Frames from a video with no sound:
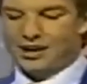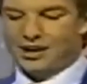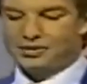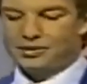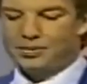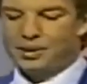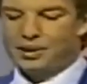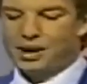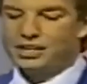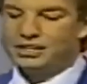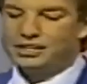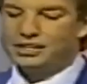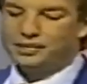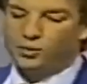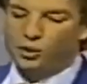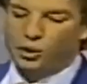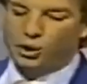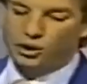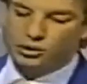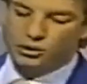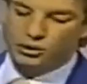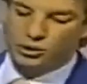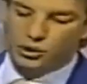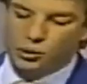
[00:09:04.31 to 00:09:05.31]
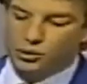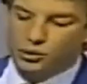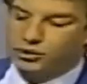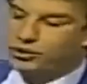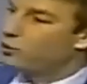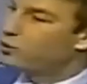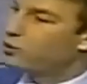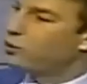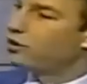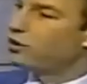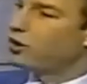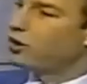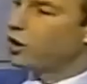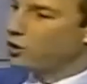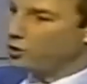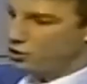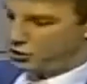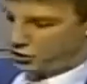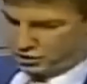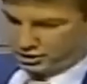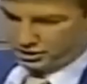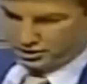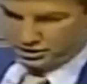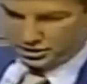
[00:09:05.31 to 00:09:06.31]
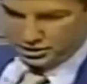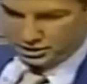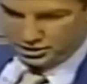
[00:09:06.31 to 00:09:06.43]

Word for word: Of the bodies of water with the word ocean,